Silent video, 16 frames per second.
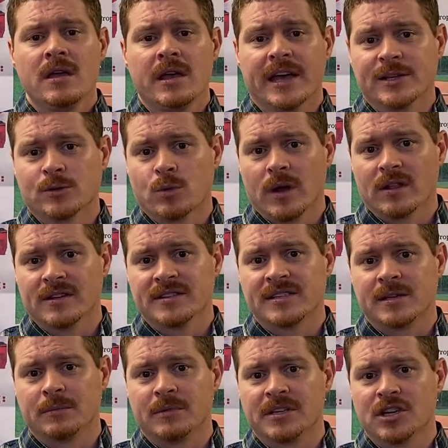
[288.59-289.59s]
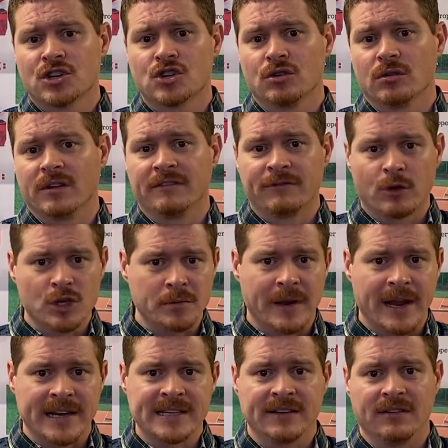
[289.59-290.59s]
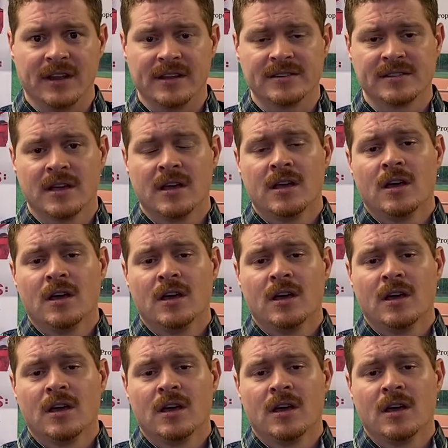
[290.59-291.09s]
as well as some additional enforcement activities,